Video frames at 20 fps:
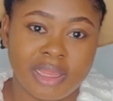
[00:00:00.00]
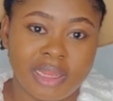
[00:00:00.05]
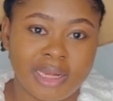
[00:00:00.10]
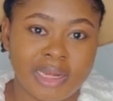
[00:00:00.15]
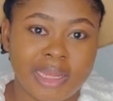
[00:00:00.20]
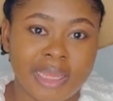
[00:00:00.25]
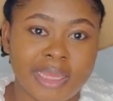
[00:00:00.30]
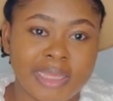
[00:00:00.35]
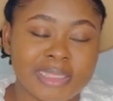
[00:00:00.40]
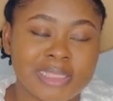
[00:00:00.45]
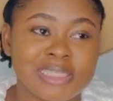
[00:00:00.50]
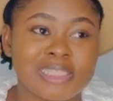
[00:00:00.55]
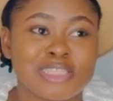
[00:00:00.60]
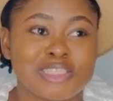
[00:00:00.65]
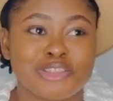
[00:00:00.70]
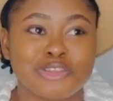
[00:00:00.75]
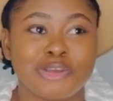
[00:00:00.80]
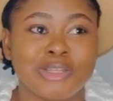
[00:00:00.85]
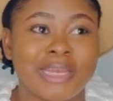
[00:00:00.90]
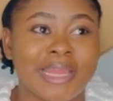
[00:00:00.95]
Like, this
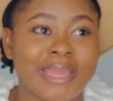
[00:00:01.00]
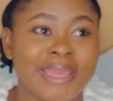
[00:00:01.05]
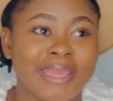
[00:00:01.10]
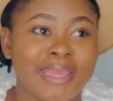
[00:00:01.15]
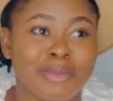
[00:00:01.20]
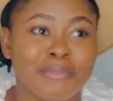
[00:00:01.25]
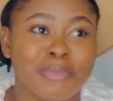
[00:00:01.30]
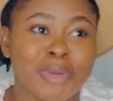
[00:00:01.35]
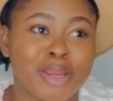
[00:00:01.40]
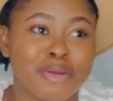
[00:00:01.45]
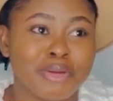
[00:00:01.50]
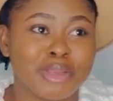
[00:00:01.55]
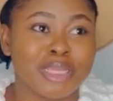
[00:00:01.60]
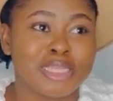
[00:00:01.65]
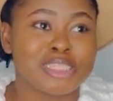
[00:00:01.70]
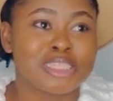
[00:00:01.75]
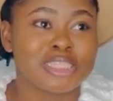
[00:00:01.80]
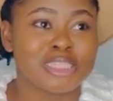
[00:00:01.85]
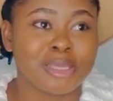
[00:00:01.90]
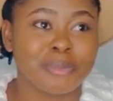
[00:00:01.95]
is not like a
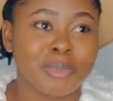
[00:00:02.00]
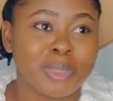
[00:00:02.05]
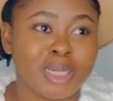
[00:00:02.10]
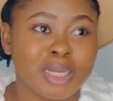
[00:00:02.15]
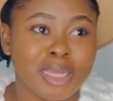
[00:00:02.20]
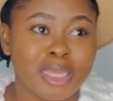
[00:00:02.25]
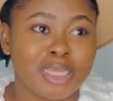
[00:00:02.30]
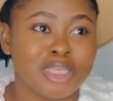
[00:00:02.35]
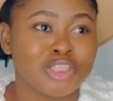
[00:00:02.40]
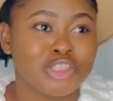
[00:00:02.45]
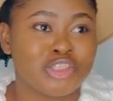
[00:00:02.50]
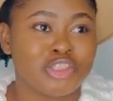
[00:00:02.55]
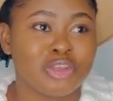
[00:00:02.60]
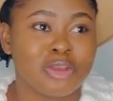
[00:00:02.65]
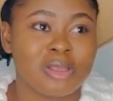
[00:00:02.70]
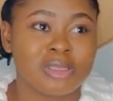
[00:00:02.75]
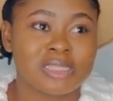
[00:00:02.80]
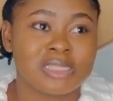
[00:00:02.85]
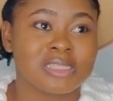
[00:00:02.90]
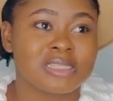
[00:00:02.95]
marriage seminar, it's
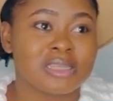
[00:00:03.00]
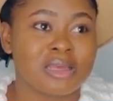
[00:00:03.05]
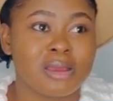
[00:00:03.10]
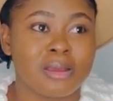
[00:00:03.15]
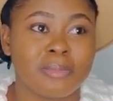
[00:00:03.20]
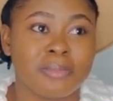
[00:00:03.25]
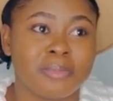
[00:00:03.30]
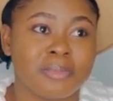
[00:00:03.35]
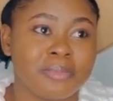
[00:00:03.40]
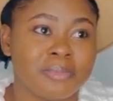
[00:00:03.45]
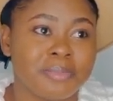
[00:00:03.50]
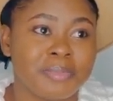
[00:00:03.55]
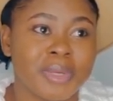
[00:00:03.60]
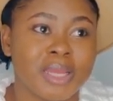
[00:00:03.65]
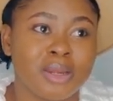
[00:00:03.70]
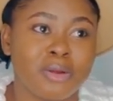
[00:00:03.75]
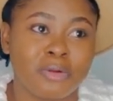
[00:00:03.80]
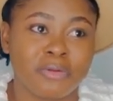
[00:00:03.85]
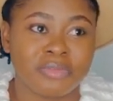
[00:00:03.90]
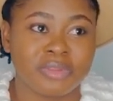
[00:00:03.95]
just
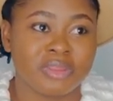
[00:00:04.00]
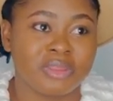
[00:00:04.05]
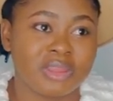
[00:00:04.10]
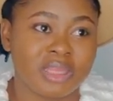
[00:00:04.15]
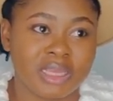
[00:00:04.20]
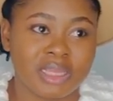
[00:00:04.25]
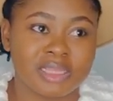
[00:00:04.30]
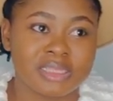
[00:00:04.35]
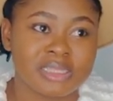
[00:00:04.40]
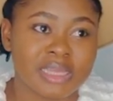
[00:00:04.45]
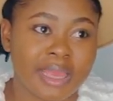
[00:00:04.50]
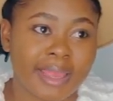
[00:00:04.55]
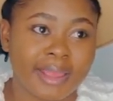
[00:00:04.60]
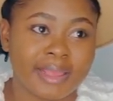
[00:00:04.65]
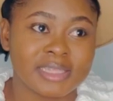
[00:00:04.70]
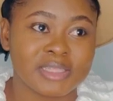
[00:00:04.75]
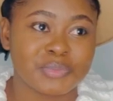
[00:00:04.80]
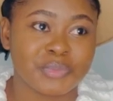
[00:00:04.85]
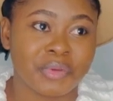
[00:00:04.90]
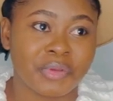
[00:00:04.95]
part of the things I
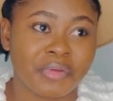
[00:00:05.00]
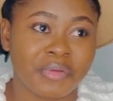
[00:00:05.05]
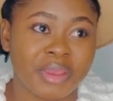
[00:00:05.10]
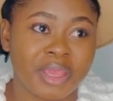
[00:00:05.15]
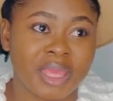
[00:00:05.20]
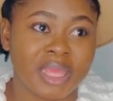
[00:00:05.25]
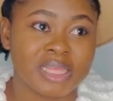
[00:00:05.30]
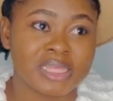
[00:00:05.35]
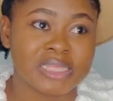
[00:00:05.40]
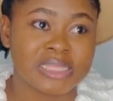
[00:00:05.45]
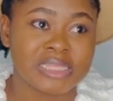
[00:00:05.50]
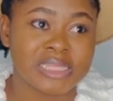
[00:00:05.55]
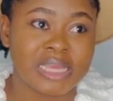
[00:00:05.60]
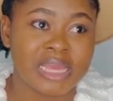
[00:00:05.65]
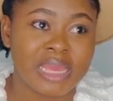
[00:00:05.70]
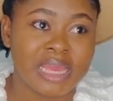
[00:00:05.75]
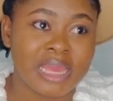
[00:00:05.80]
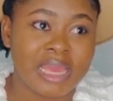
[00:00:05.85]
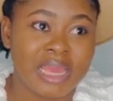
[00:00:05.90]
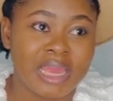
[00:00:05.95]
experienced.
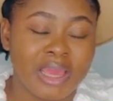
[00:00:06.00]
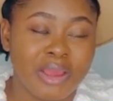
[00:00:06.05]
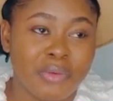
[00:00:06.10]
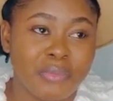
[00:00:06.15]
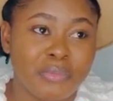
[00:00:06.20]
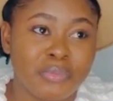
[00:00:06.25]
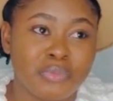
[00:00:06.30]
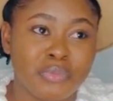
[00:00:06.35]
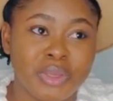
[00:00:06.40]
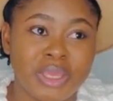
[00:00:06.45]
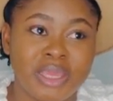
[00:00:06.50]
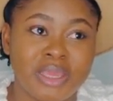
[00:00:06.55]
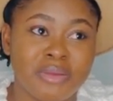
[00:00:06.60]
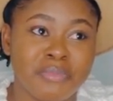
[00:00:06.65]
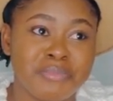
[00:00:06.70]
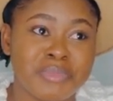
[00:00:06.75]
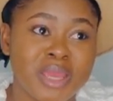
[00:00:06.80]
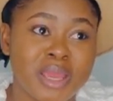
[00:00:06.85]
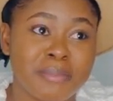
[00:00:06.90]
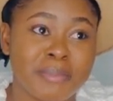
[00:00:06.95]

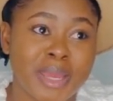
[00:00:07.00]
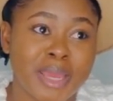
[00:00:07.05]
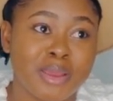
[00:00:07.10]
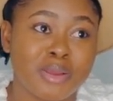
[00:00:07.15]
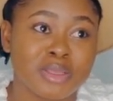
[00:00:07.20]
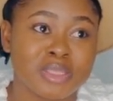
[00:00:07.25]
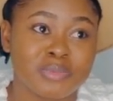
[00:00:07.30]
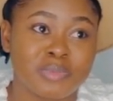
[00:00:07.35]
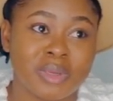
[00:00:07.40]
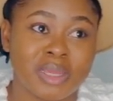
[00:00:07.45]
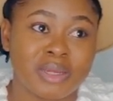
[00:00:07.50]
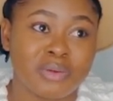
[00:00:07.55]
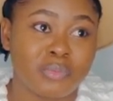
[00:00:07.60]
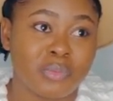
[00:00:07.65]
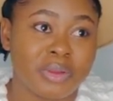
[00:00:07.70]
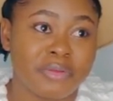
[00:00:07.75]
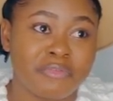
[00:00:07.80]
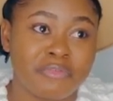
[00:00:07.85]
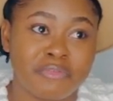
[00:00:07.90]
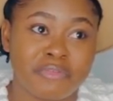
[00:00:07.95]
Me and my husband
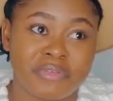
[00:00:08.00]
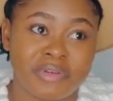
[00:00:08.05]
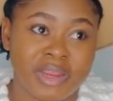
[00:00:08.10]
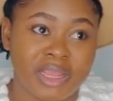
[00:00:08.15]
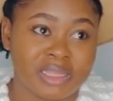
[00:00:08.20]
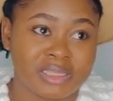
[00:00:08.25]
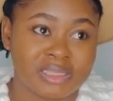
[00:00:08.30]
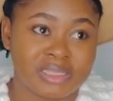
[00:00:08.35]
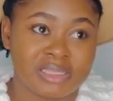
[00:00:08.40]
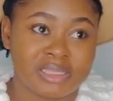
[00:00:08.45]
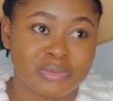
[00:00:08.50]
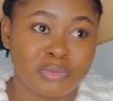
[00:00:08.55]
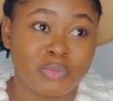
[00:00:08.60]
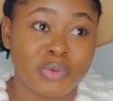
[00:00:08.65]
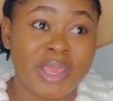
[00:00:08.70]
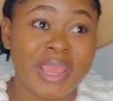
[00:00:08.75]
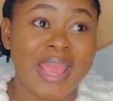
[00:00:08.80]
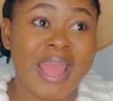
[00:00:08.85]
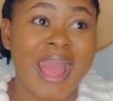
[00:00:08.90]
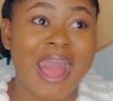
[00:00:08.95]
were friends.
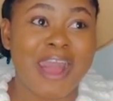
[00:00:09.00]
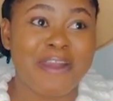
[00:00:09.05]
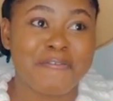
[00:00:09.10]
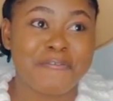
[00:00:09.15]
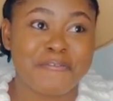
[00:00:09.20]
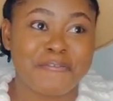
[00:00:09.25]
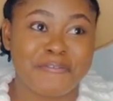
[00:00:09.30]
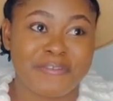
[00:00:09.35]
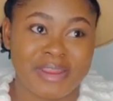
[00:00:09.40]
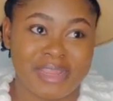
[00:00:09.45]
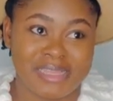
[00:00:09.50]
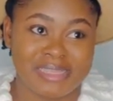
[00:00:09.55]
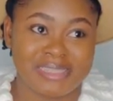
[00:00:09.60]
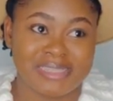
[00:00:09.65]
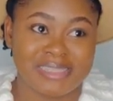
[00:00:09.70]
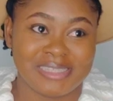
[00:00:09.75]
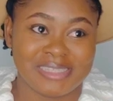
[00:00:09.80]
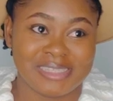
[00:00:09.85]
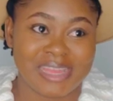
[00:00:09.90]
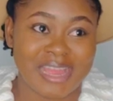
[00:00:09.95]
We are friends,
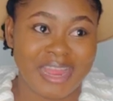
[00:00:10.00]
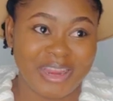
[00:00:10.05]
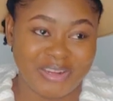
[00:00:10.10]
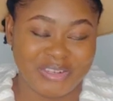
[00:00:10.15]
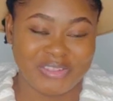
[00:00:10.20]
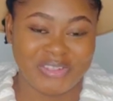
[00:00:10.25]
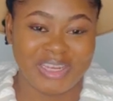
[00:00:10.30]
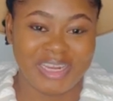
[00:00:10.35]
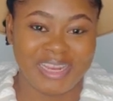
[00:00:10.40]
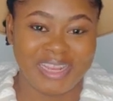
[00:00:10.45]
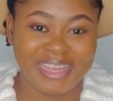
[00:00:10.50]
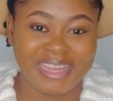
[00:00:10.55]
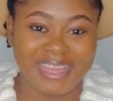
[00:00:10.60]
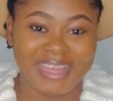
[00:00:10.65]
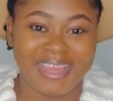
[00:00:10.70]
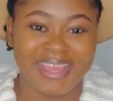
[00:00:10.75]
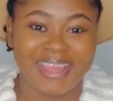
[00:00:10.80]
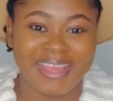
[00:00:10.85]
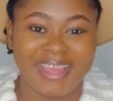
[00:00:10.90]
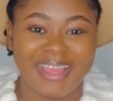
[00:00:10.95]
actually.
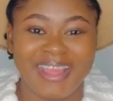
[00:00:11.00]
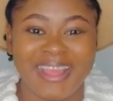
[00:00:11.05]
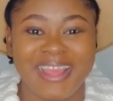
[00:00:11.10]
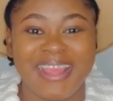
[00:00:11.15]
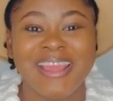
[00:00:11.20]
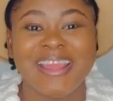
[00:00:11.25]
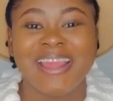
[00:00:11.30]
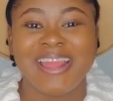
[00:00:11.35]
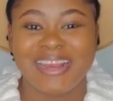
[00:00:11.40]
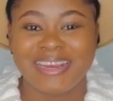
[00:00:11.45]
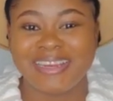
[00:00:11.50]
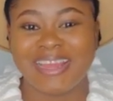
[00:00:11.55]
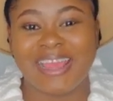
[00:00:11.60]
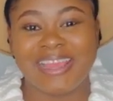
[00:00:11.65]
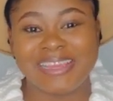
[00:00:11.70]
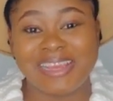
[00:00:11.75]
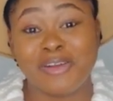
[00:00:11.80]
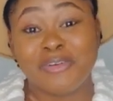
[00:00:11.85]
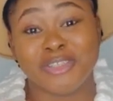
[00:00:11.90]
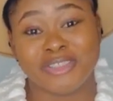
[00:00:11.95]

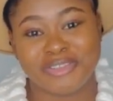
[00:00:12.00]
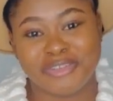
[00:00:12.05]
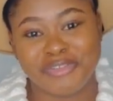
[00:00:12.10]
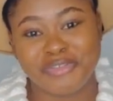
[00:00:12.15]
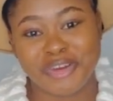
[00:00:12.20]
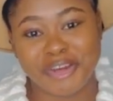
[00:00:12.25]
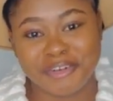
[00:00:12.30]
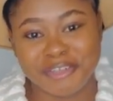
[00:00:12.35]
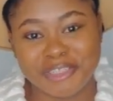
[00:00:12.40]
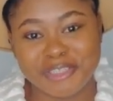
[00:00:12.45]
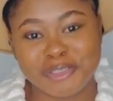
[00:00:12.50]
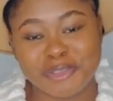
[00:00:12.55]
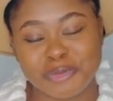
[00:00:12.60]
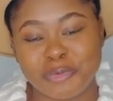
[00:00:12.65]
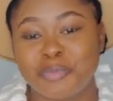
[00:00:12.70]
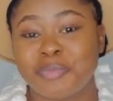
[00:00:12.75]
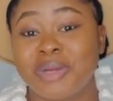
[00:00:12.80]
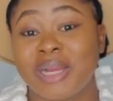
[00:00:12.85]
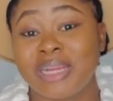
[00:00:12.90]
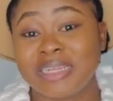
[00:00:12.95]
Like I was referring to
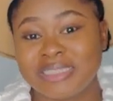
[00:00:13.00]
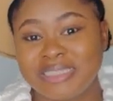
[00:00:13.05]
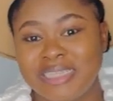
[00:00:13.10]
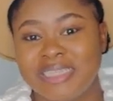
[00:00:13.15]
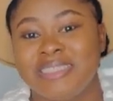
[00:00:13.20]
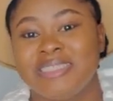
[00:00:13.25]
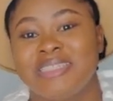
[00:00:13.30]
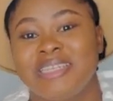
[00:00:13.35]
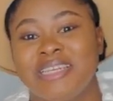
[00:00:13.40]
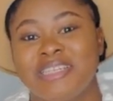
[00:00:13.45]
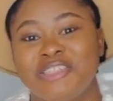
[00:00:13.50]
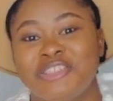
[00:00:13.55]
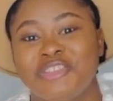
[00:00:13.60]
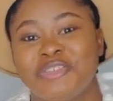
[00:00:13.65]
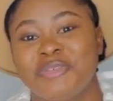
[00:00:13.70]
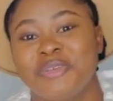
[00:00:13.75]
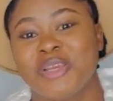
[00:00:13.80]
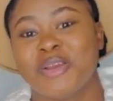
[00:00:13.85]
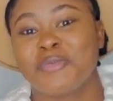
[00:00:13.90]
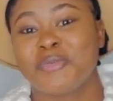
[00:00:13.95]
back then in
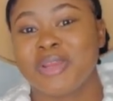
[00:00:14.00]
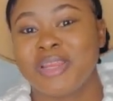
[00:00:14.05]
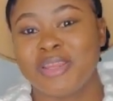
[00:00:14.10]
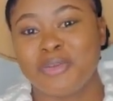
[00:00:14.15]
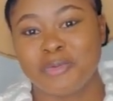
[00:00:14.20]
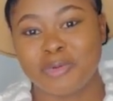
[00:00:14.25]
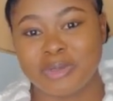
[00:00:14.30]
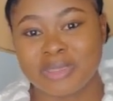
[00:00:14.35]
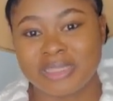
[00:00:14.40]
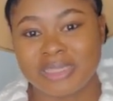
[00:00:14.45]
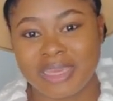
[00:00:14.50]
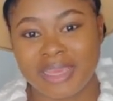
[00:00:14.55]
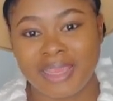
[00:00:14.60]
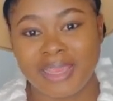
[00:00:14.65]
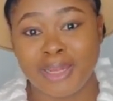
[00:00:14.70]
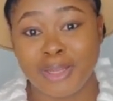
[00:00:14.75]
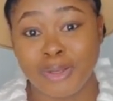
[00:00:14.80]
Nigeria when he was here,